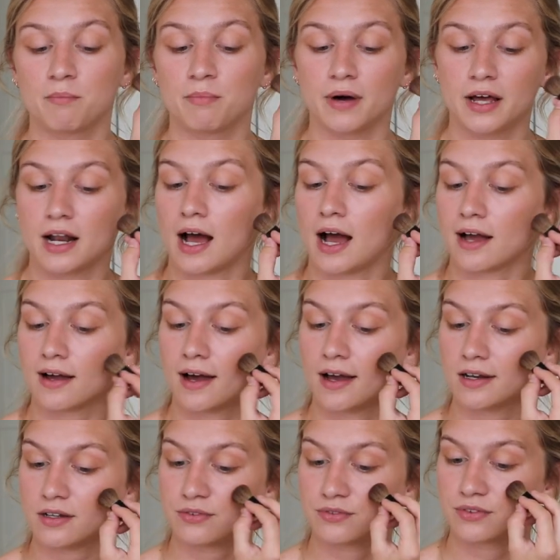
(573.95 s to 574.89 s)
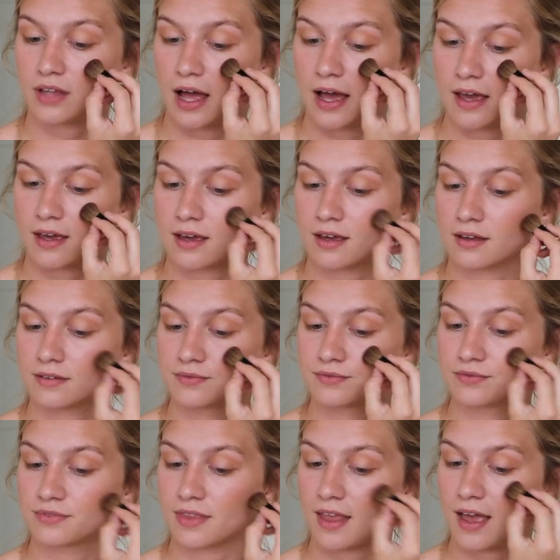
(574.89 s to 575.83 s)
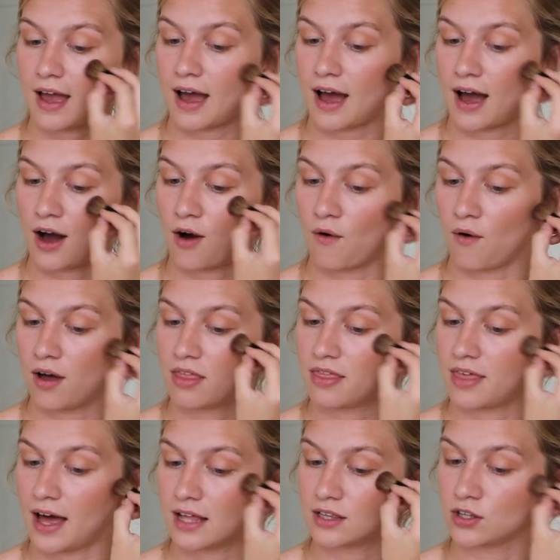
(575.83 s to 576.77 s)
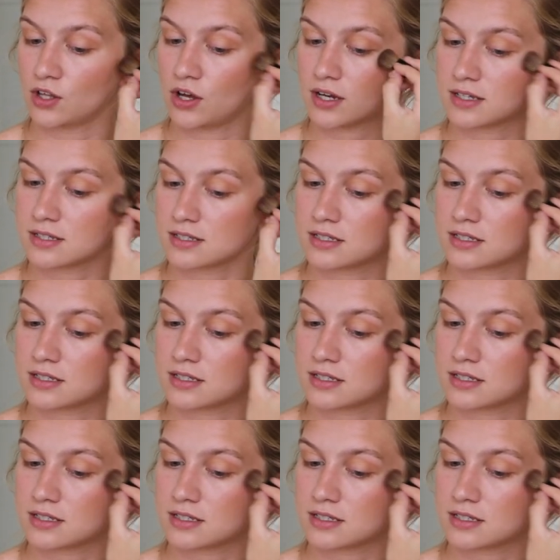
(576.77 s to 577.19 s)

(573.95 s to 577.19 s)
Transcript: but I kind of like how that looks.